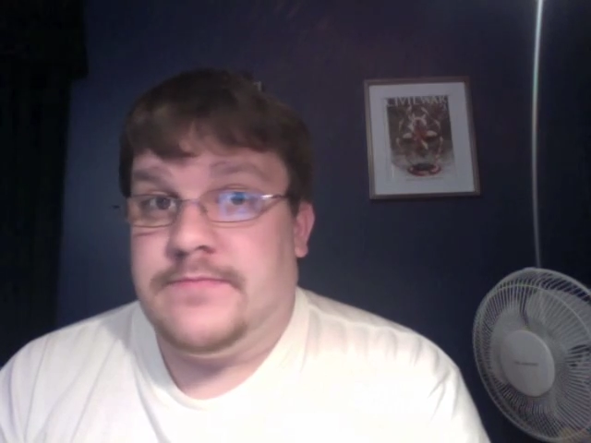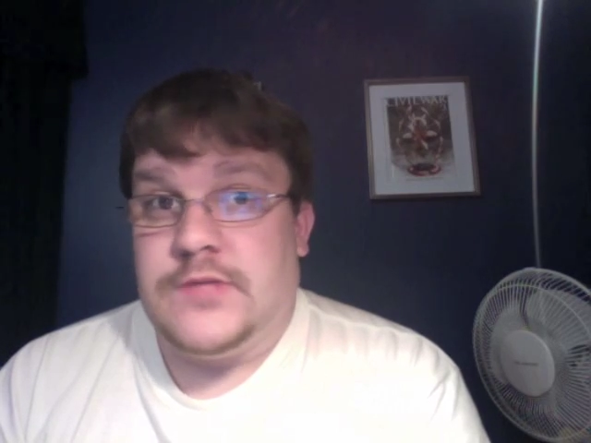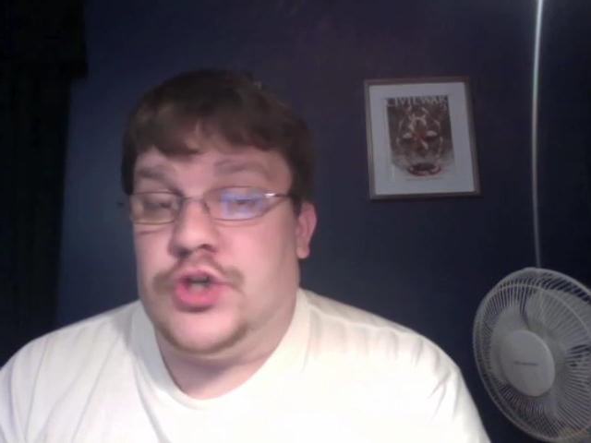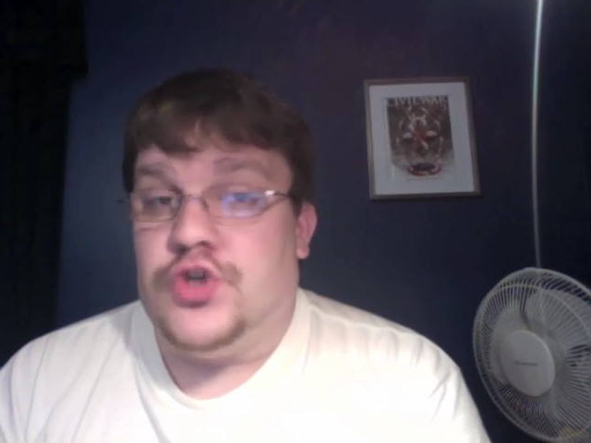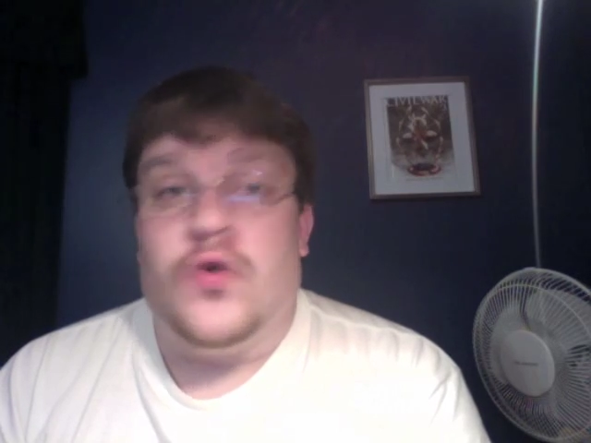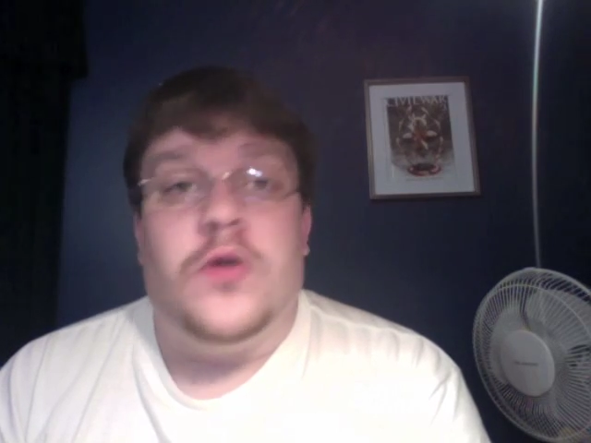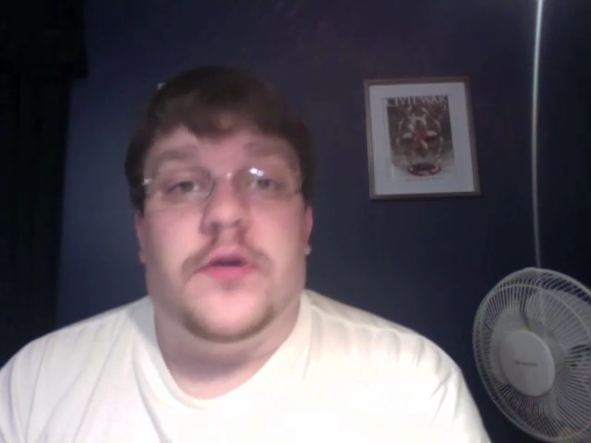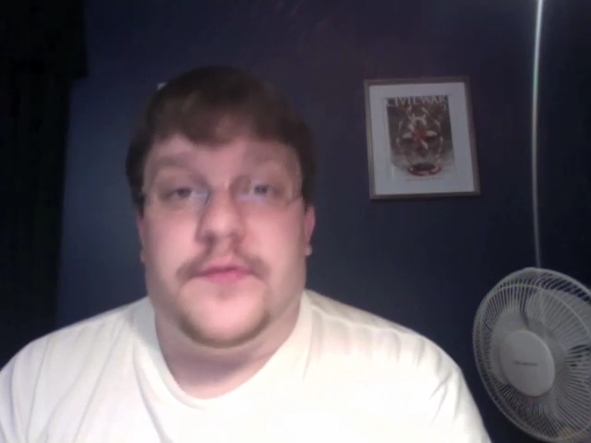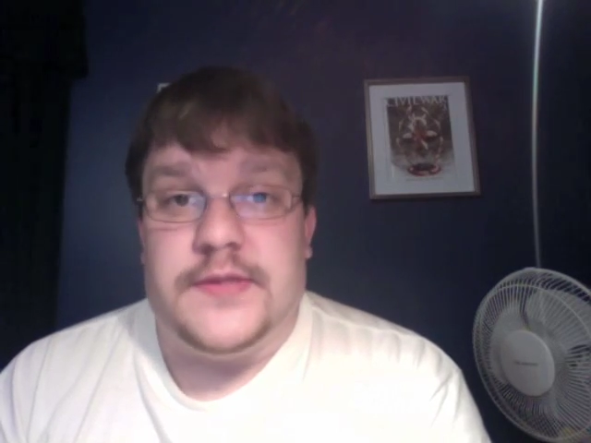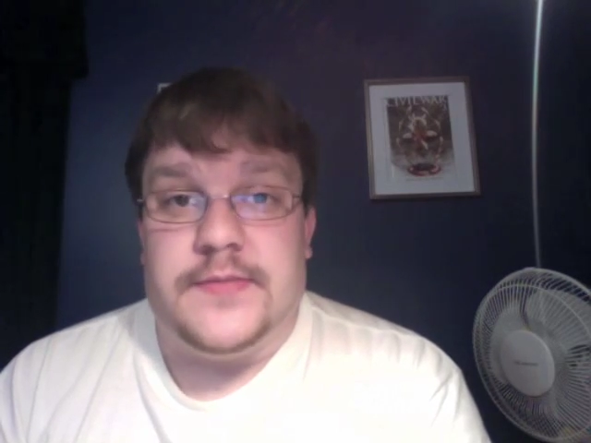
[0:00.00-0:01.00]

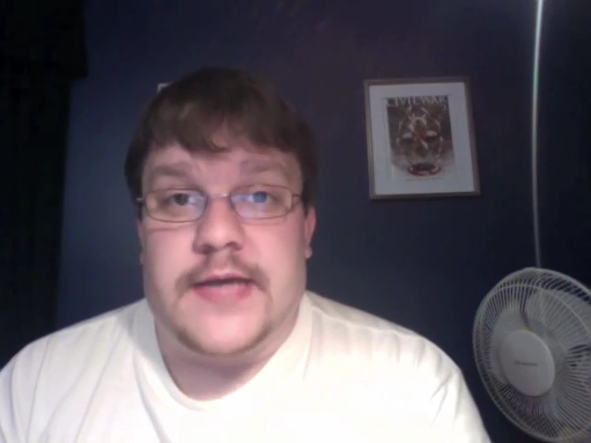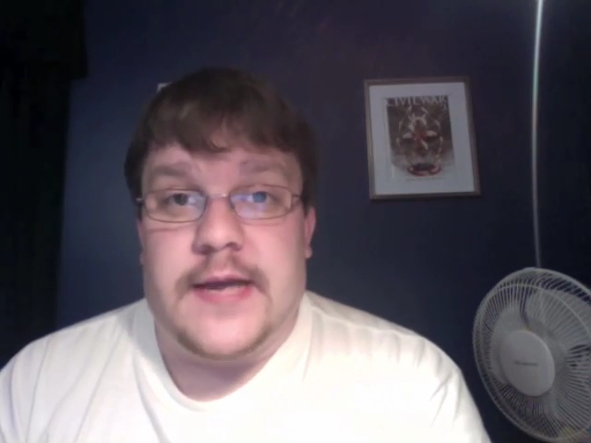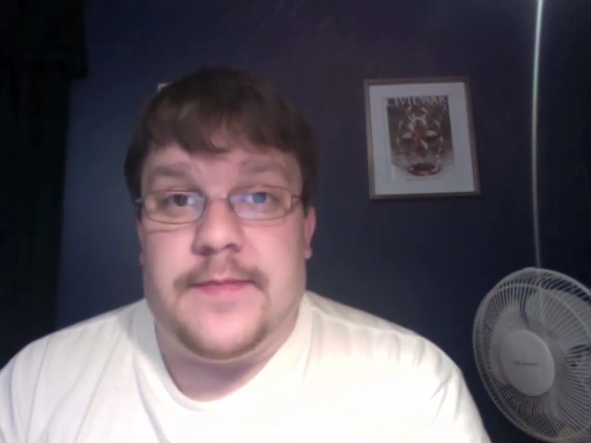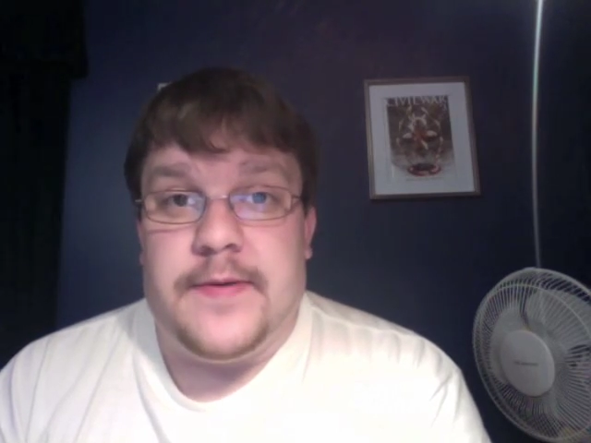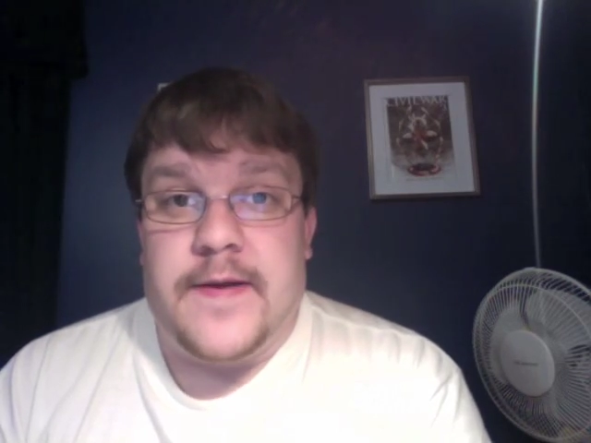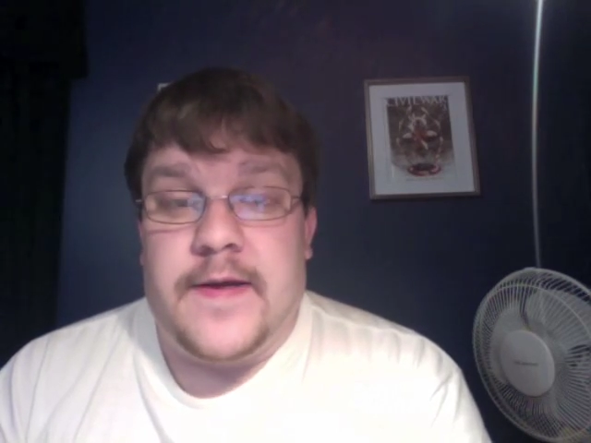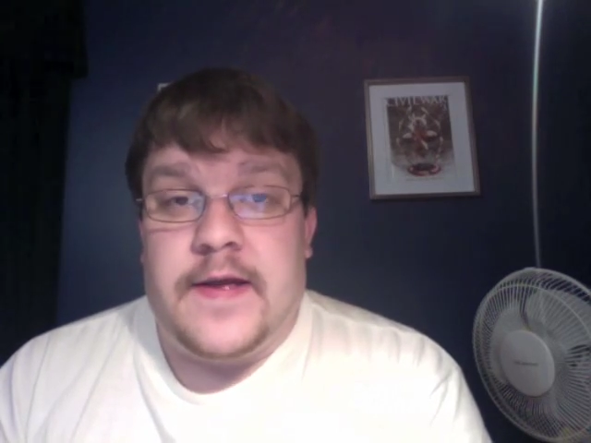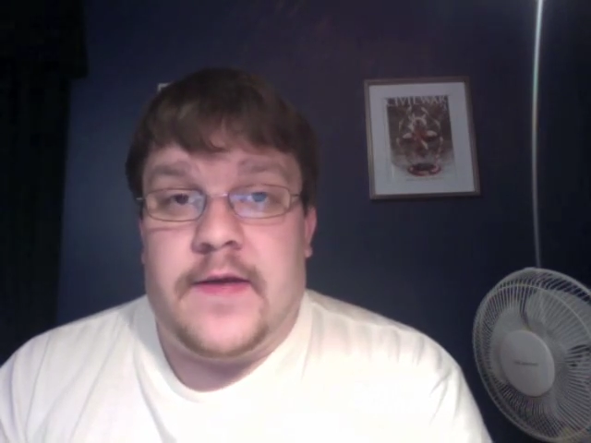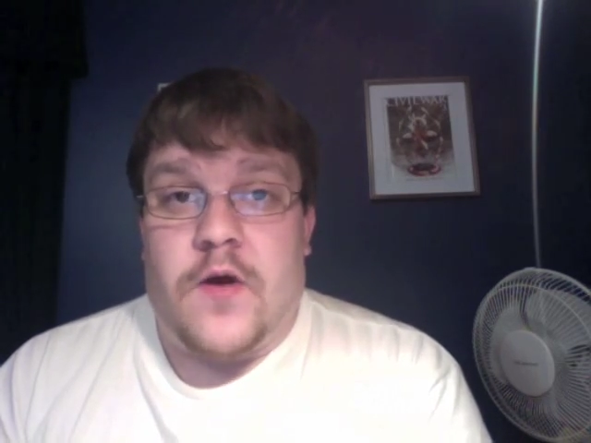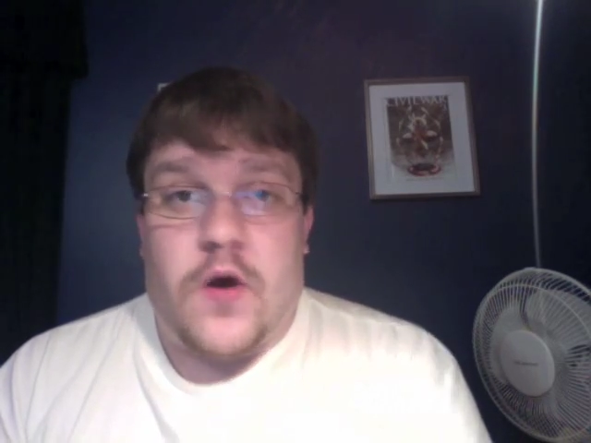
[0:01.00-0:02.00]
controller of some type.
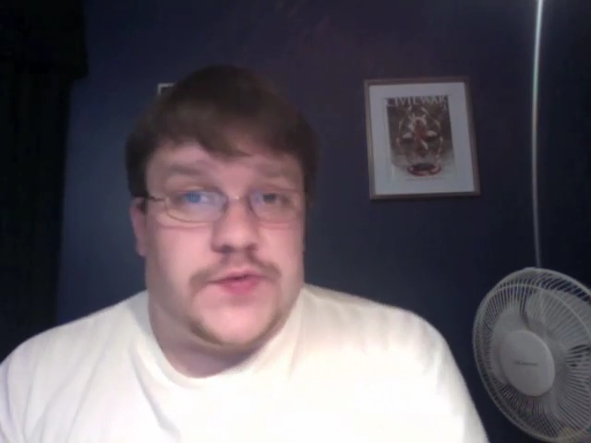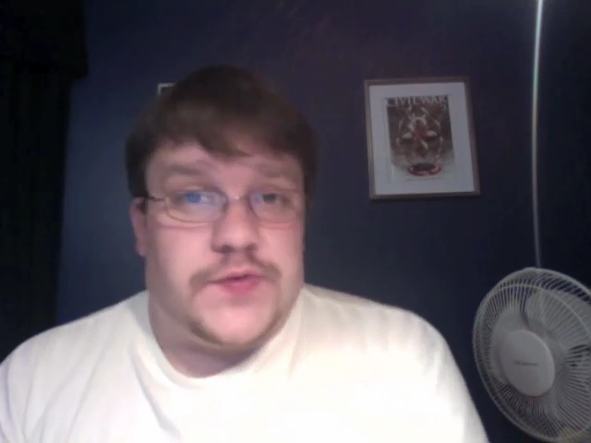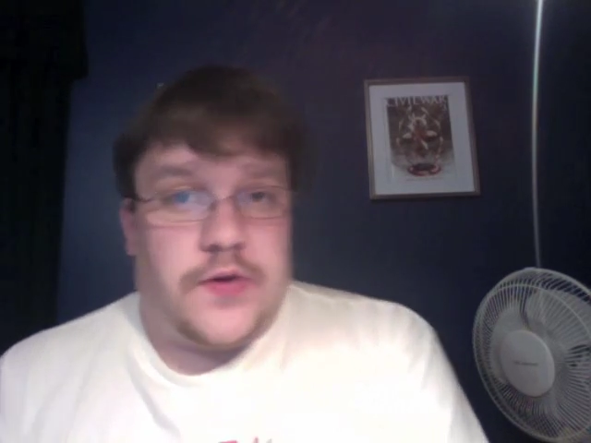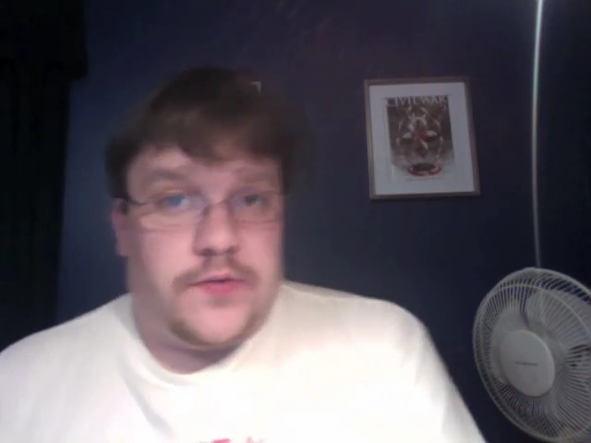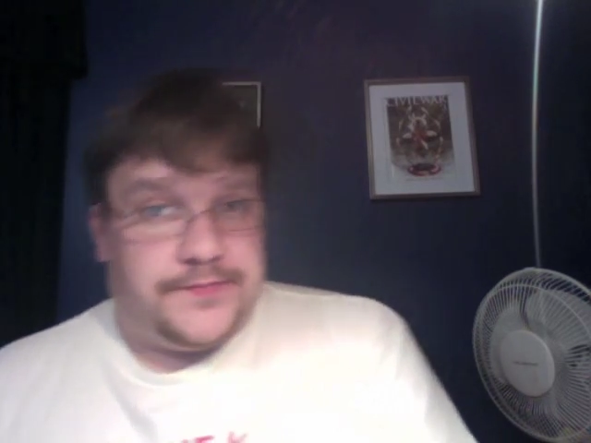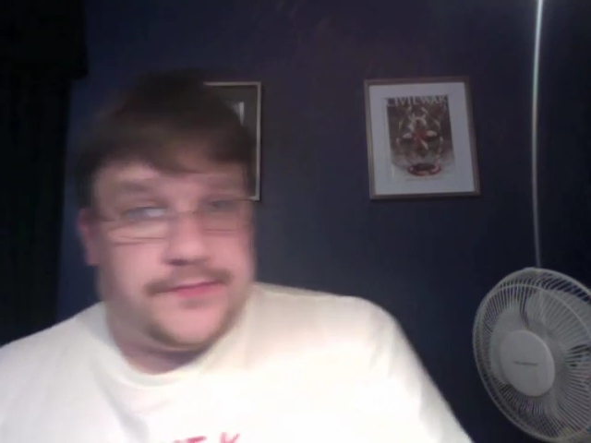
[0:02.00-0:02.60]
Also,